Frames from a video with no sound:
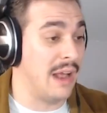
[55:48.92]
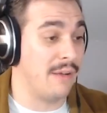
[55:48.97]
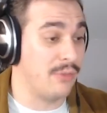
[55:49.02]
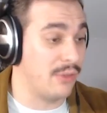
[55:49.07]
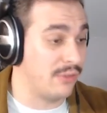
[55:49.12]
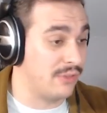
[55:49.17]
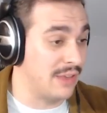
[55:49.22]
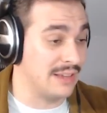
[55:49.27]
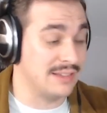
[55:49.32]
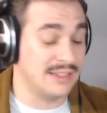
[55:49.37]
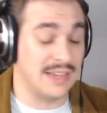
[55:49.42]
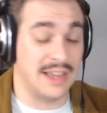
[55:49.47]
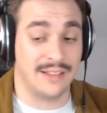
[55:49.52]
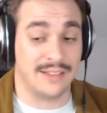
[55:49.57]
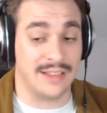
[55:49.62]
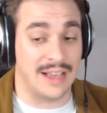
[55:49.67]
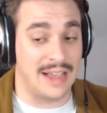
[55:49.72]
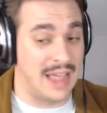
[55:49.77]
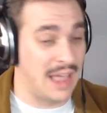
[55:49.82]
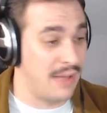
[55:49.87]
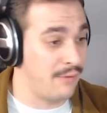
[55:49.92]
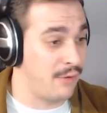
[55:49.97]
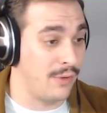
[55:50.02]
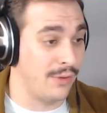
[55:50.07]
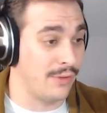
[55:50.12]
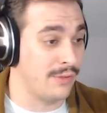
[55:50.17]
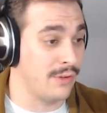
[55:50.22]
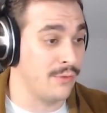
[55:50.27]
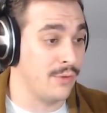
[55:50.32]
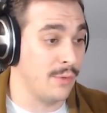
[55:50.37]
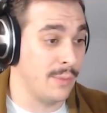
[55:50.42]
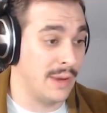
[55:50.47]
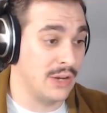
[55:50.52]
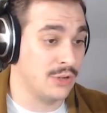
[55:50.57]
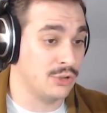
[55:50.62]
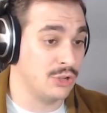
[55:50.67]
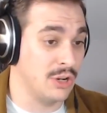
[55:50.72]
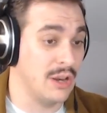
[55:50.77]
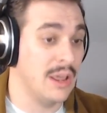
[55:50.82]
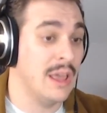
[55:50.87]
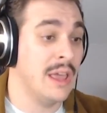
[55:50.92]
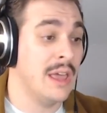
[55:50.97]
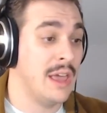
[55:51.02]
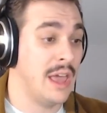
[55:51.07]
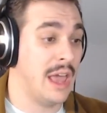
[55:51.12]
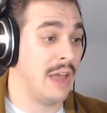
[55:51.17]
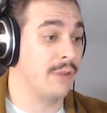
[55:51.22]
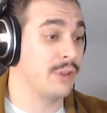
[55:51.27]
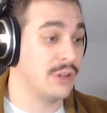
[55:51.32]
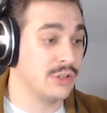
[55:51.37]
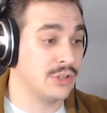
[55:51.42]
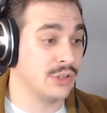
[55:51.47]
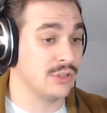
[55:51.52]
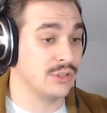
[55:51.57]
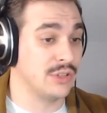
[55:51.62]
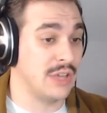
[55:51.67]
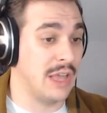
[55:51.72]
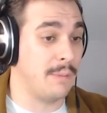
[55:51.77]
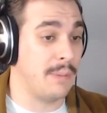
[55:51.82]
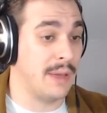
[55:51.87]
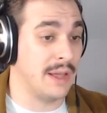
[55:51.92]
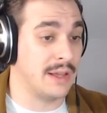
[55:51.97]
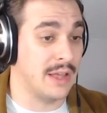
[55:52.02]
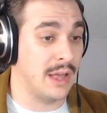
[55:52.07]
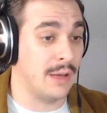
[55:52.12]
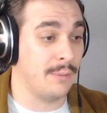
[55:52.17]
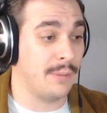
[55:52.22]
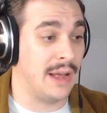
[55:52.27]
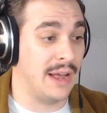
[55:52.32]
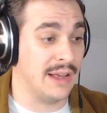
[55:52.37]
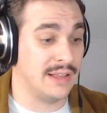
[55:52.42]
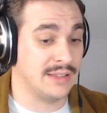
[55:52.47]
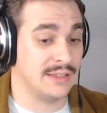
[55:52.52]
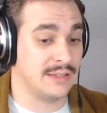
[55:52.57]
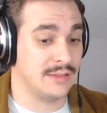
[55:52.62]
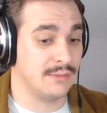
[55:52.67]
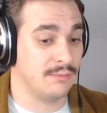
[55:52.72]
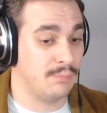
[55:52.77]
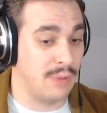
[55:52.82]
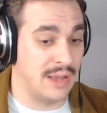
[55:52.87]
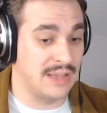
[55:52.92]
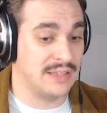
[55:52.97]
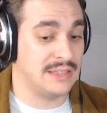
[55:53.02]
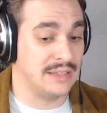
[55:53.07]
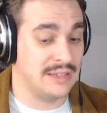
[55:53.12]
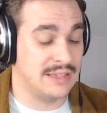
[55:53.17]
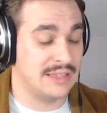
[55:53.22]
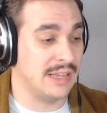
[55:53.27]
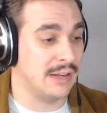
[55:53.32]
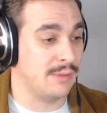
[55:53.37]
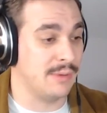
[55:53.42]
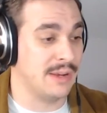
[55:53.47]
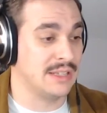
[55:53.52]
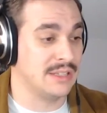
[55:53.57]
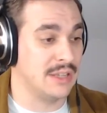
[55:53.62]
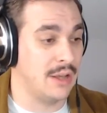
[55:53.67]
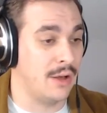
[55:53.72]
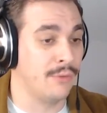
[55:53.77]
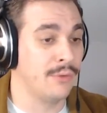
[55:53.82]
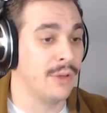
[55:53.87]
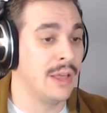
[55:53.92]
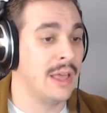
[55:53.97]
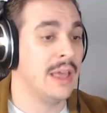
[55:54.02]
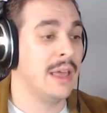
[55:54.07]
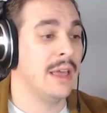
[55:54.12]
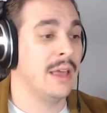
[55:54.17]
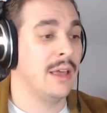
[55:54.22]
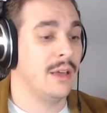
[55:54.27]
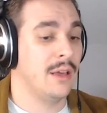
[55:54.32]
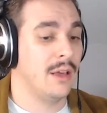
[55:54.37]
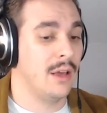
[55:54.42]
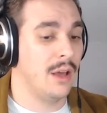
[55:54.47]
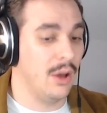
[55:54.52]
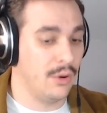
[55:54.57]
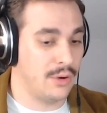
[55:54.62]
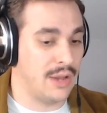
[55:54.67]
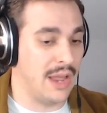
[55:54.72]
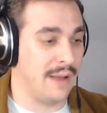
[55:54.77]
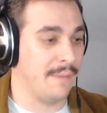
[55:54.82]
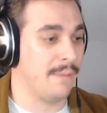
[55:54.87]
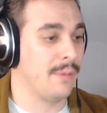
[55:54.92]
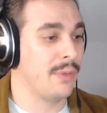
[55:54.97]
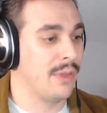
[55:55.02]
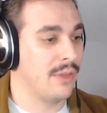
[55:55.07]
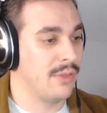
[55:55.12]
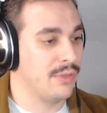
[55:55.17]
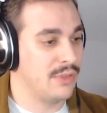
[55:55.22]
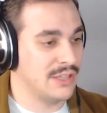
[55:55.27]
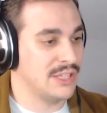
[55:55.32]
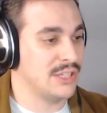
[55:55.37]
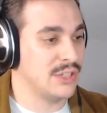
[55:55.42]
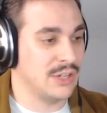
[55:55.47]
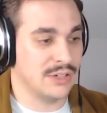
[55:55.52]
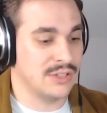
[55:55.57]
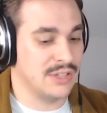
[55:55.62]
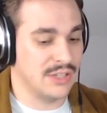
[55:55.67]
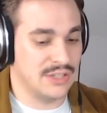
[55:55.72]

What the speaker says: the set dates, I have all this information. Every jersey I pick up, I basically say to myself, okay, this starts at